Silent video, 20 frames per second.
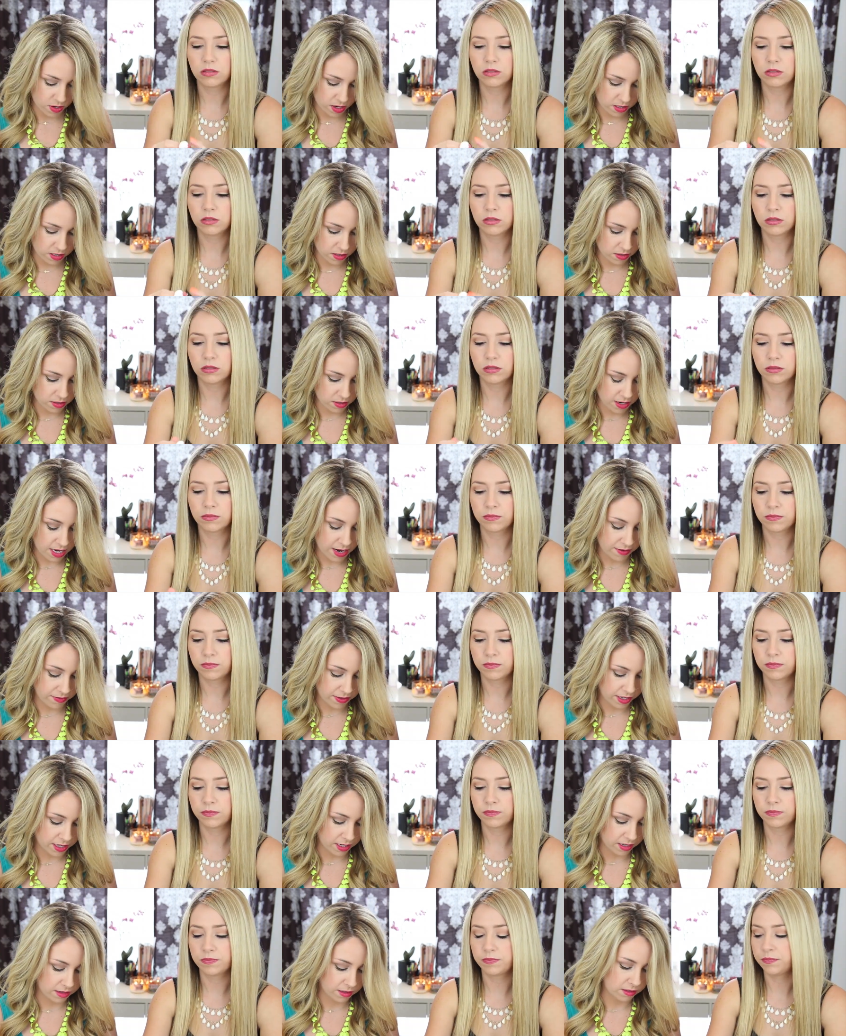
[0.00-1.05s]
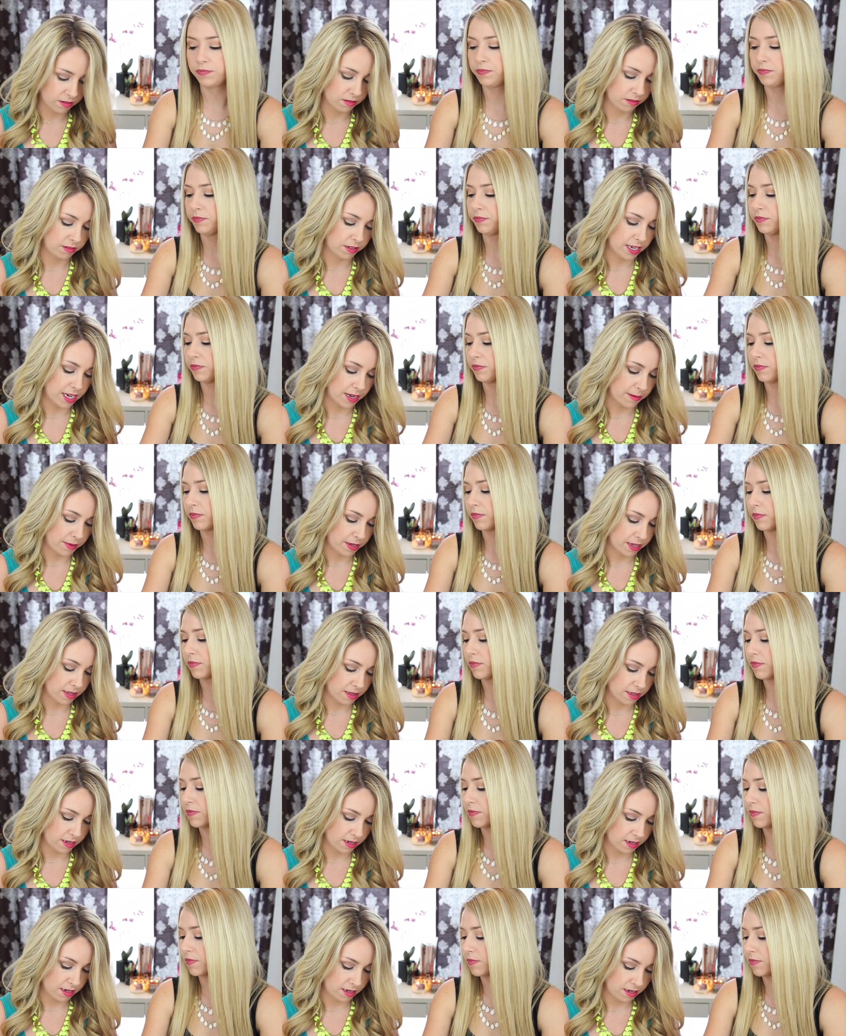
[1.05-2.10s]
Speaker 1: We also still have like a little Yabby
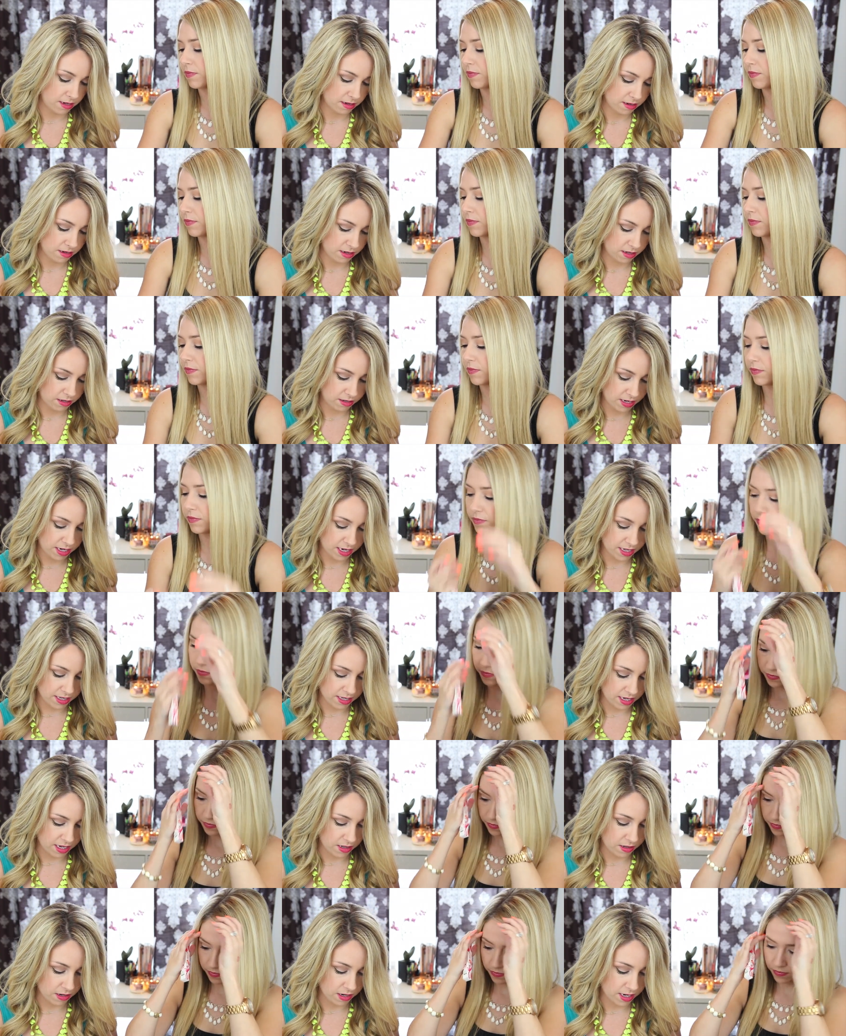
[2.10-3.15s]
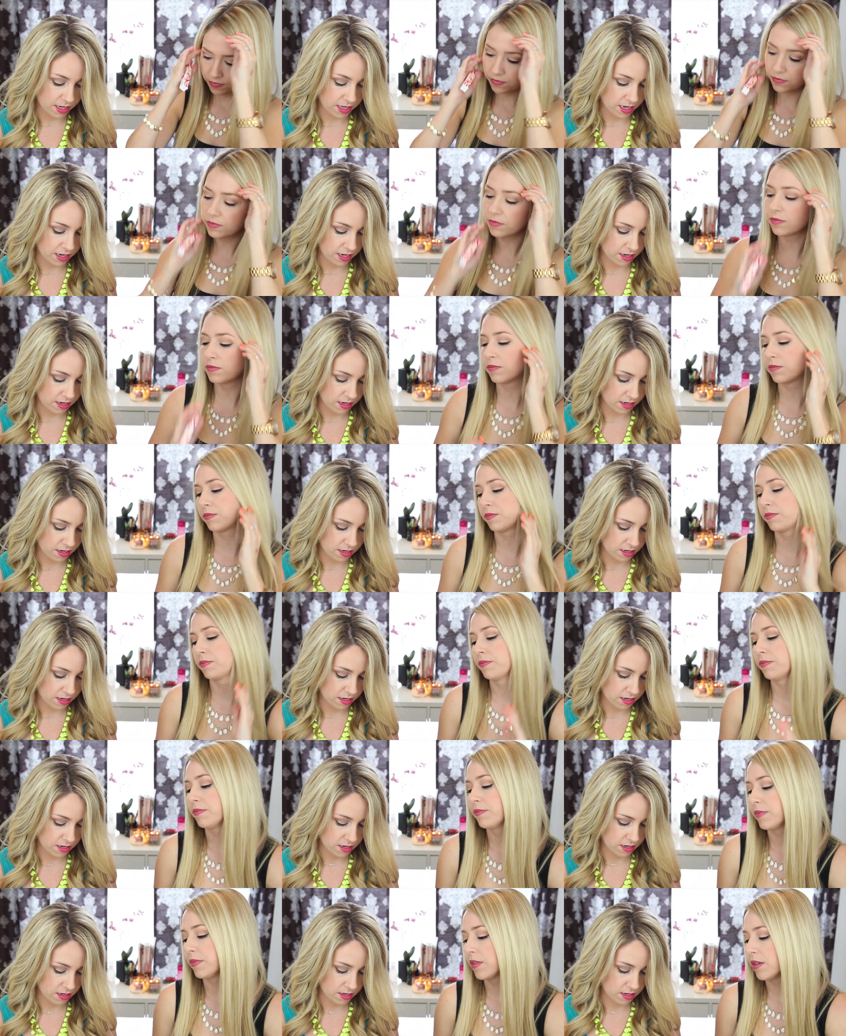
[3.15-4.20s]
thingy. It looks like concealer, I think.
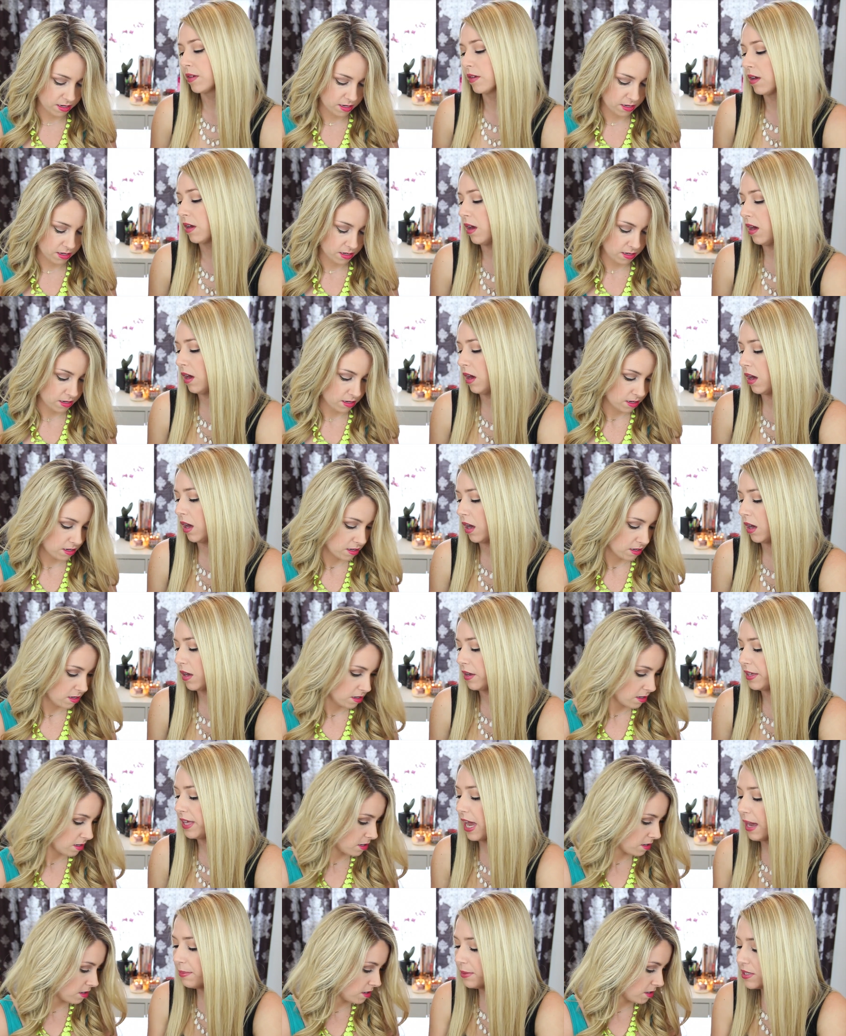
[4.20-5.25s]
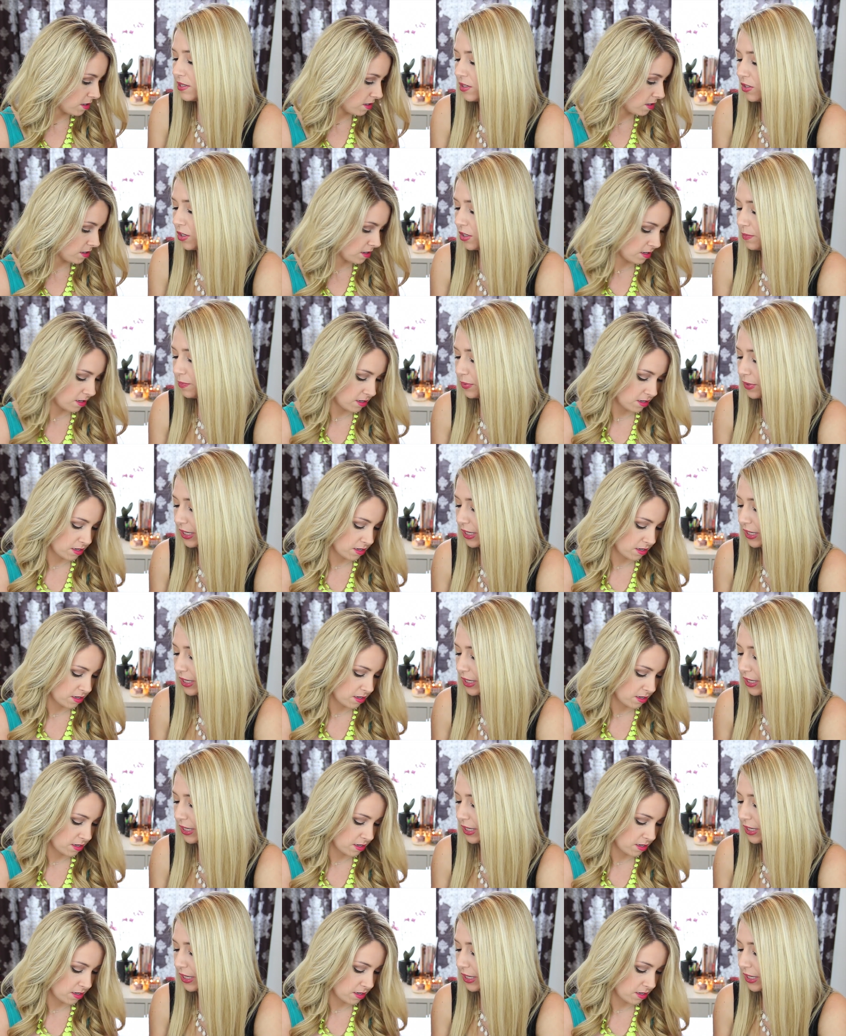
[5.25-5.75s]
Huh. Yabby's a good